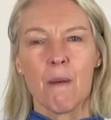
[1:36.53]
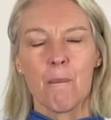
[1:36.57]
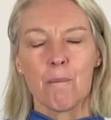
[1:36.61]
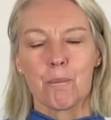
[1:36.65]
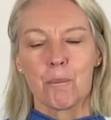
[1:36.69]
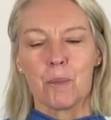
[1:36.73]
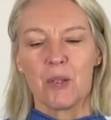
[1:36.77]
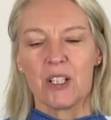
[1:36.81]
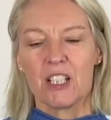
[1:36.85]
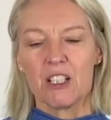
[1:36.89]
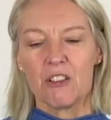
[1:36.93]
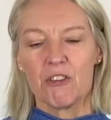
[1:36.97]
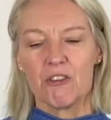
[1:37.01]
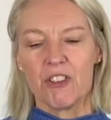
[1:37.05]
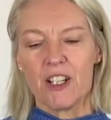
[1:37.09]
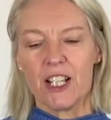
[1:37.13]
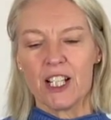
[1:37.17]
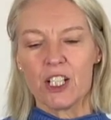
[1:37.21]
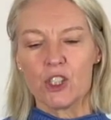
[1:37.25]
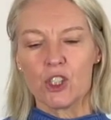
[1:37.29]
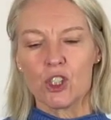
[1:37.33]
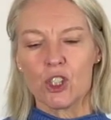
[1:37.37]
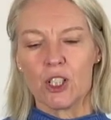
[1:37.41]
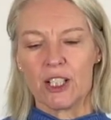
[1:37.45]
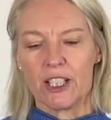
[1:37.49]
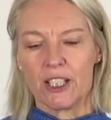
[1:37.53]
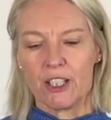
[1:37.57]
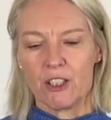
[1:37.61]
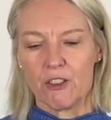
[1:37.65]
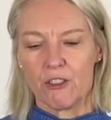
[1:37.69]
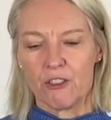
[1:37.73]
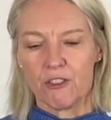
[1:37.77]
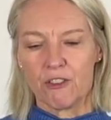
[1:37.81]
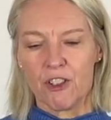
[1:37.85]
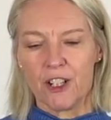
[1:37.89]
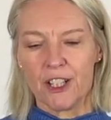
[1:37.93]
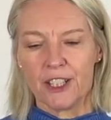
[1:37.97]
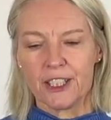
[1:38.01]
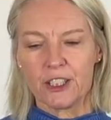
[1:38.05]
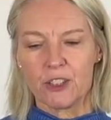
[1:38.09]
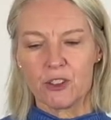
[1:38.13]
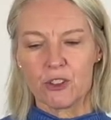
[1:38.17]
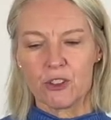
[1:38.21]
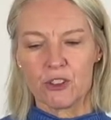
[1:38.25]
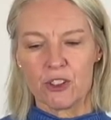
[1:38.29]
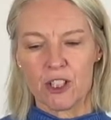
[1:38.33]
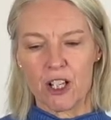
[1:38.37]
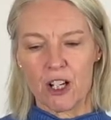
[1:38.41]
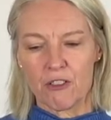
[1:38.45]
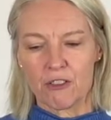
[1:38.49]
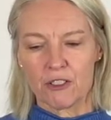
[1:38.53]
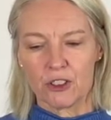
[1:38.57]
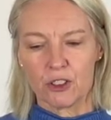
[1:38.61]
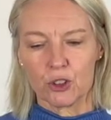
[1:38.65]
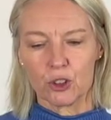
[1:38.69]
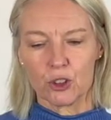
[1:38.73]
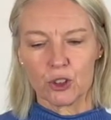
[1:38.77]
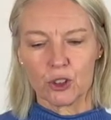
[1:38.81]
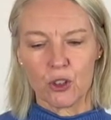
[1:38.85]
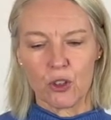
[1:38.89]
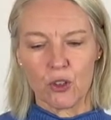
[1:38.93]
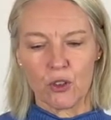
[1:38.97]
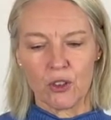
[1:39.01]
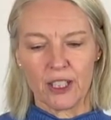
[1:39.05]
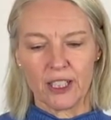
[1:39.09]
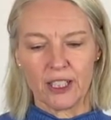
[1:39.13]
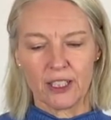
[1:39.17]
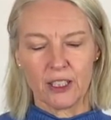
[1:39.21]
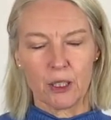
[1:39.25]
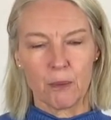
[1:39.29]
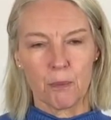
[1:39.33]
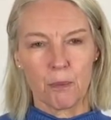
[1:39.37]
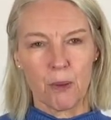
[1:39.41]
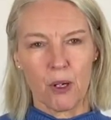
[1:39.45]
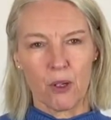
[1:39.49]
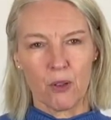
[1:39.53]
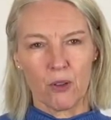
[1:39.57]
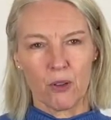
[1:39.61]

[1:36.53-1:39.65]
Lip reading: but eventually you'll find yourself controlling the bow